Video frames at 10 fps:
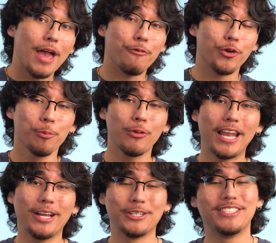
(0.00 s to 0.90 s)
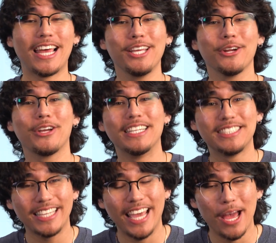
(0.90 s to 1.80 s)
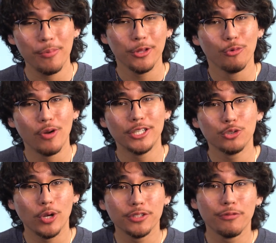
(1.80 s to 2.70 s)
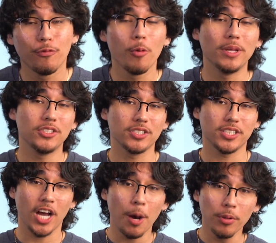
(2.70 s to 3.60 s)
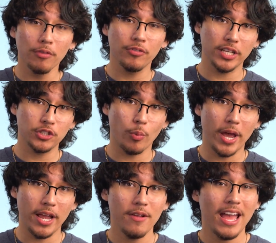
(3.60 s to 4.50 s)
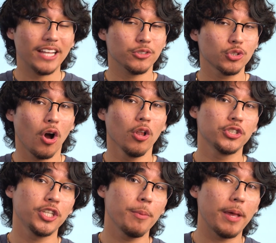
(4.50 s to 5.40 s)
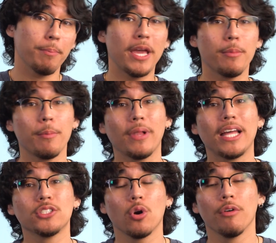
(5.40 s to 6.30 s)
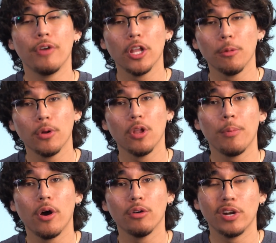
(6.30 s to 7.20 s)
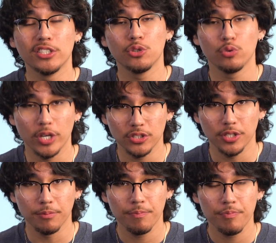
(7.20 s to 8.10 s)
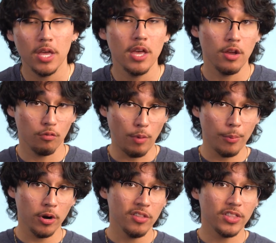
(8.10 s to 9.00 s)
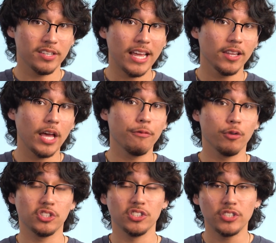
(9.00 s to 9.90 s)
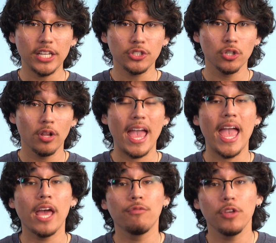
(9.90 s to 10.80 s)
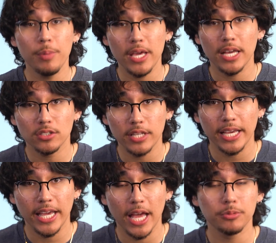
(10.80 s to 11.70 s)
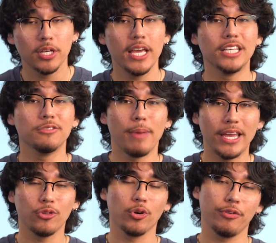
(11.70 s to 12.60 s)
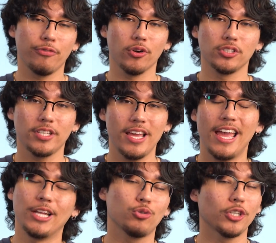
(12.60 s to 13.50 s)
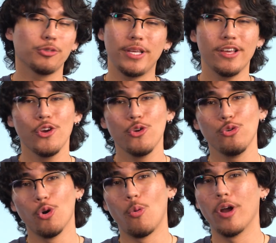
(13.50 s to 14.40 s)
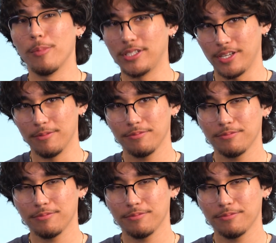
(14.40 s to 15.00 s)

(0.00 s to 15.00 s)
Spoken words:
If you're planning on sending your kids to camp, the registration form is just a couple of clicks away, and scholarship and payment plans are available upon registration. Remember, the deadline for Sensational and VBS Day Camps is May 31st, and trust me, you don't want to miss it.